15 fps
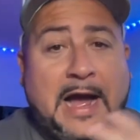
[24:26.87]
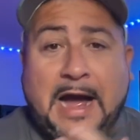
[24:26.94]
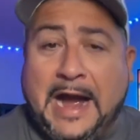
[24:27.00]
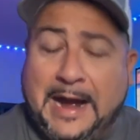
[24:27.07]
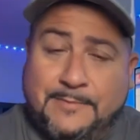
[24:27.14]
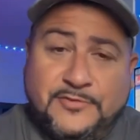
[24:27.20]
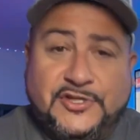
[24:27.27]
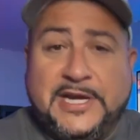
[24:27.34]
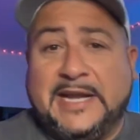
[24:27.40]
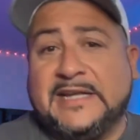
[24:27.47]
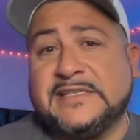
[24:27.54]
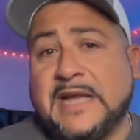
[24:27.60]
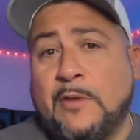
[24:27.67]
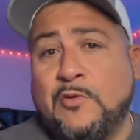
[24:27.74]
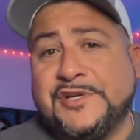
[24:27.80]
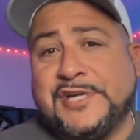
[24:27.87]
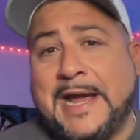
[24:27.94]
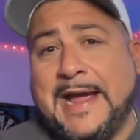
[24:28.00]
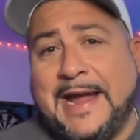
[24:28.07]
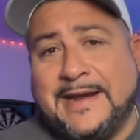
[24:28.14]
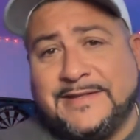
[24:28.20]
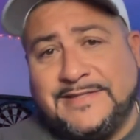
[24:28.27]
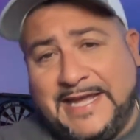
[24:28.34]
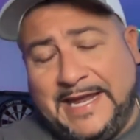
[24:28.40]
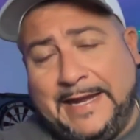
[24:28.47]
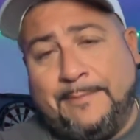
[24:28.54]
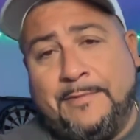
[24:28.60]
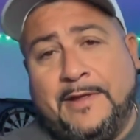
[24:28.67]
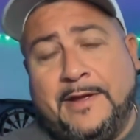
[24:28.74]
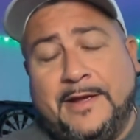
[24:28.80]
I'm jealous. I wish I had a
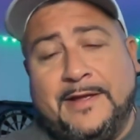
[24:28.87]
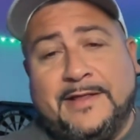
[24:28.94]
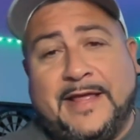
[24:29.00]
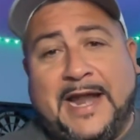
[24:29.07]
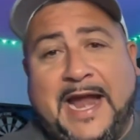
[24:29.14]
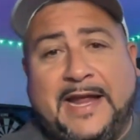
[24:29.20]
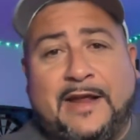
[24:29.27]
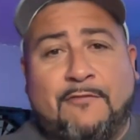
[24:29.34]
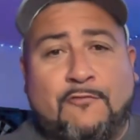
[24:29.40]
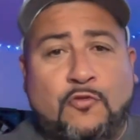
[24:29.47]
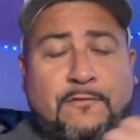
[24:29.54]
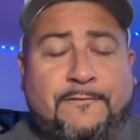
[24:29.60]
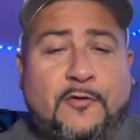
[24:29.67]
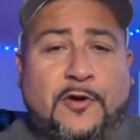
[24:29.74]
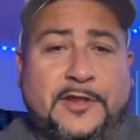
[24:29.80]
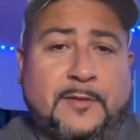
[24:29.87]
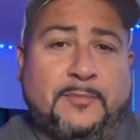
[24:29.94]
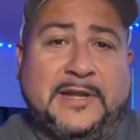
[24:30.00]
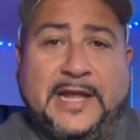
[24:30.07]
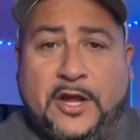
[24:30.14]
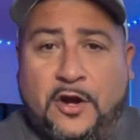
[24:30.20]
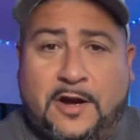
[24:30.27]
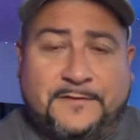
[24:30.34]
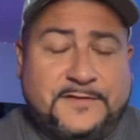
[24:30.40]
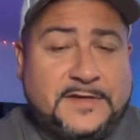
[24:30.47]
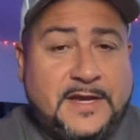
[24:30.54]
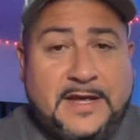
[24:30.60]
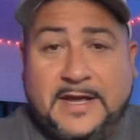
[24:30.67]
team that I can root for in the playoffs.